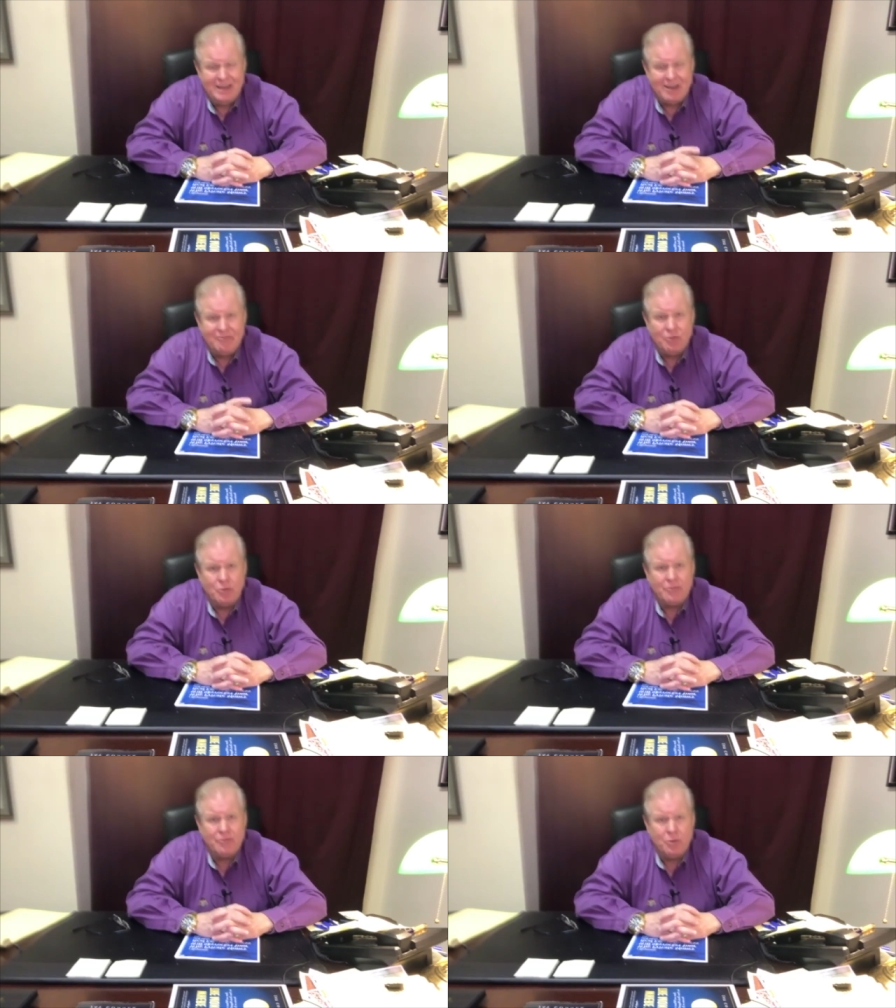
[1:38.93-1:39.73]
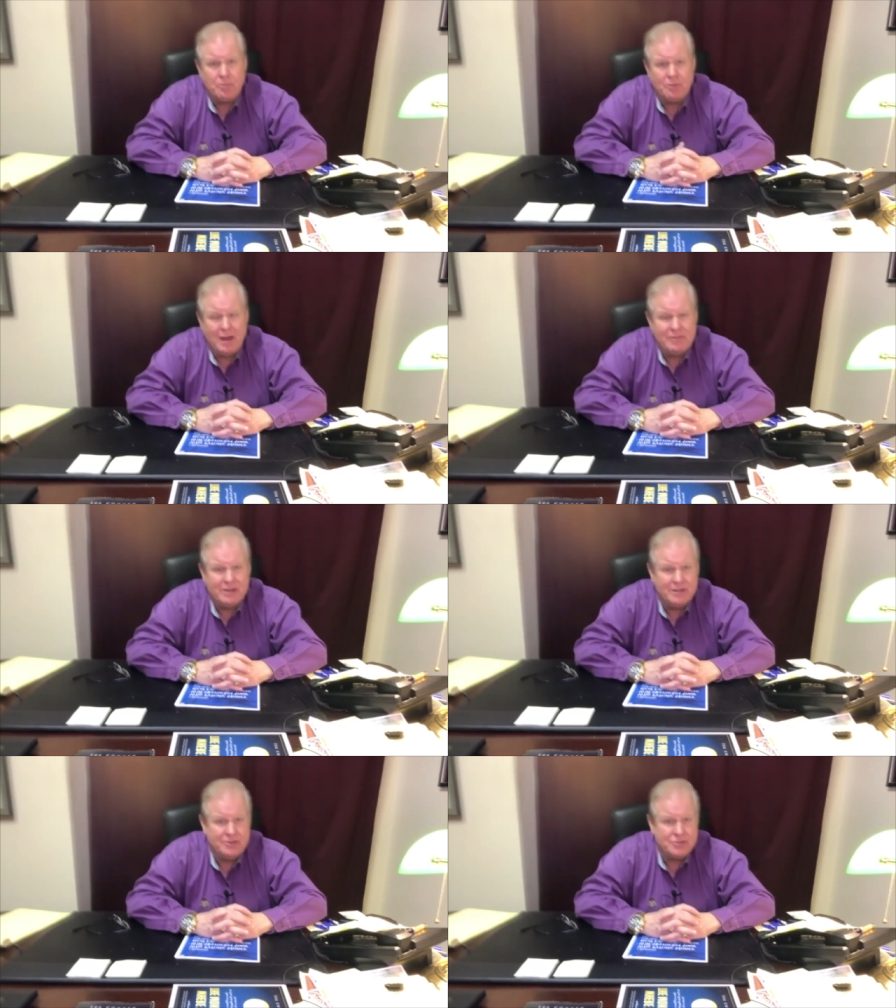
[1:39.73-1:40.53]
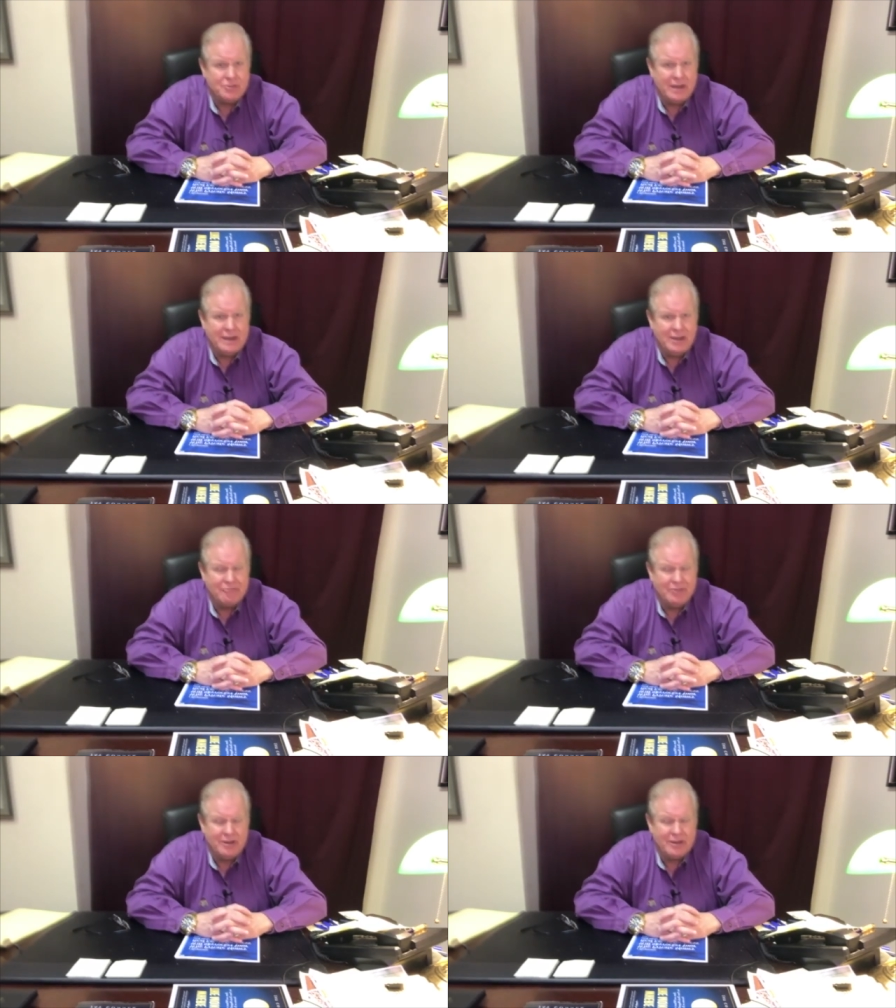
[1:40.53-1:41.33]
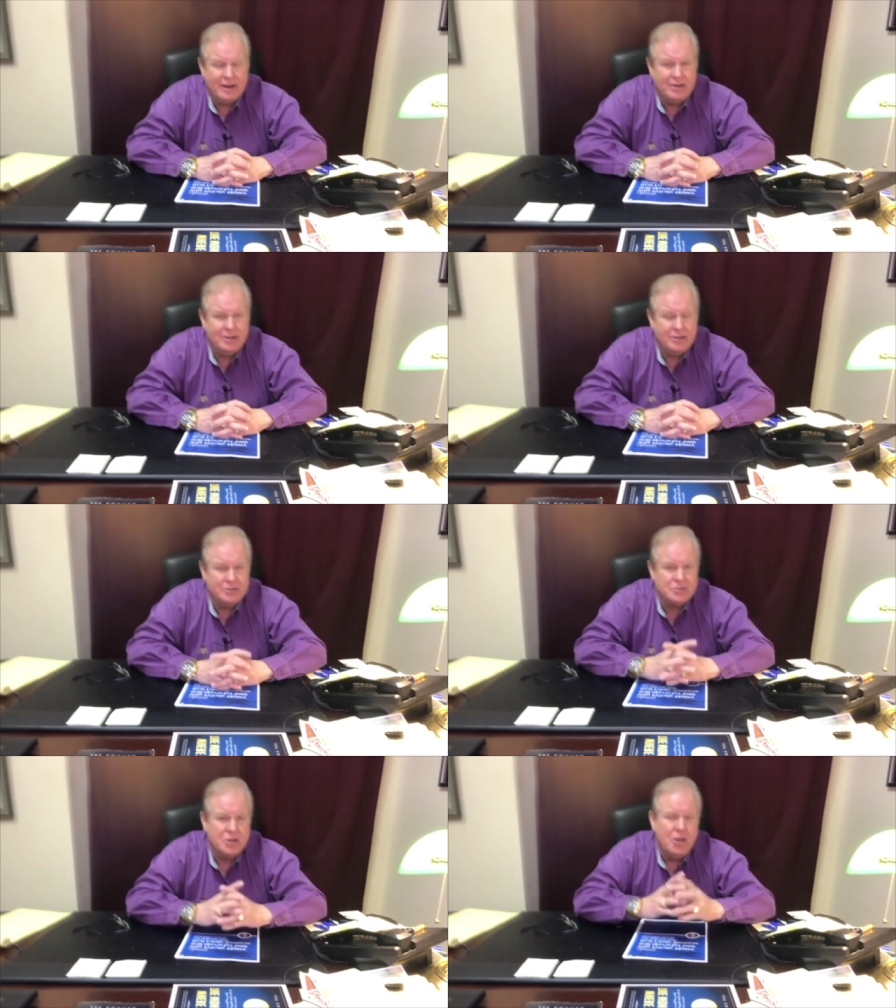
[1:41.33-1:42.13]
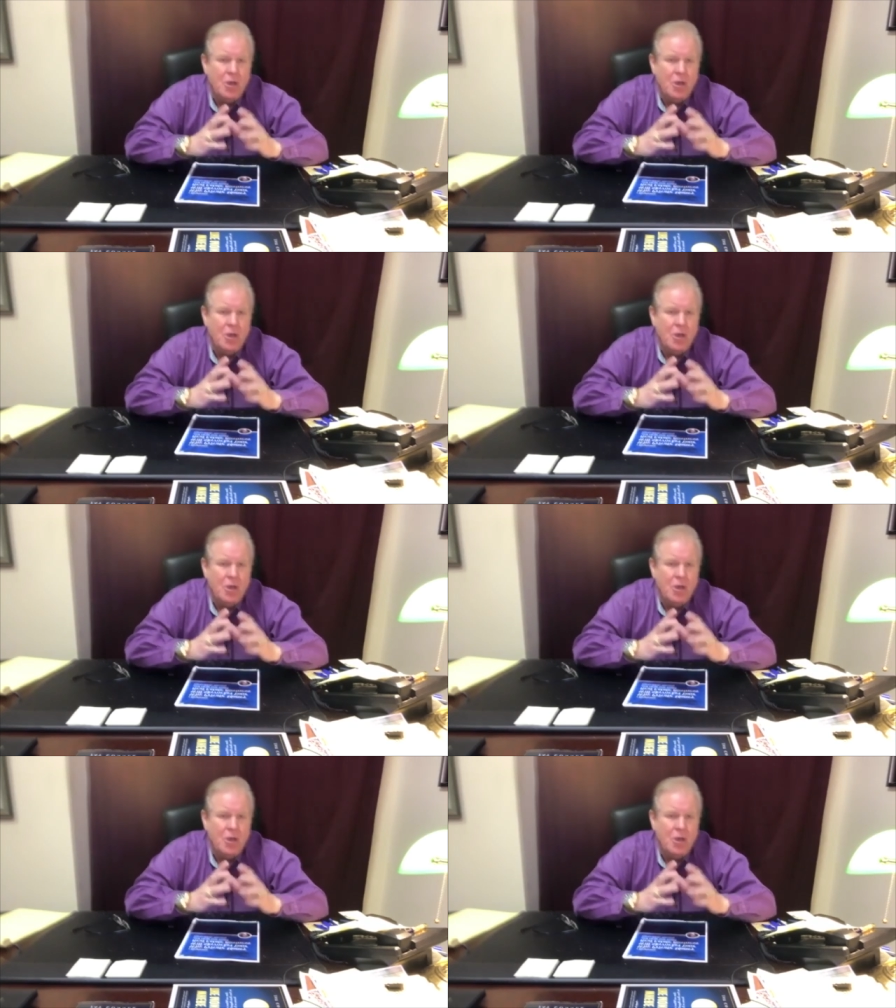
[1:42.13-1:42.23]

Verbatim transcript: Got 44 private lenders right now funding our deals.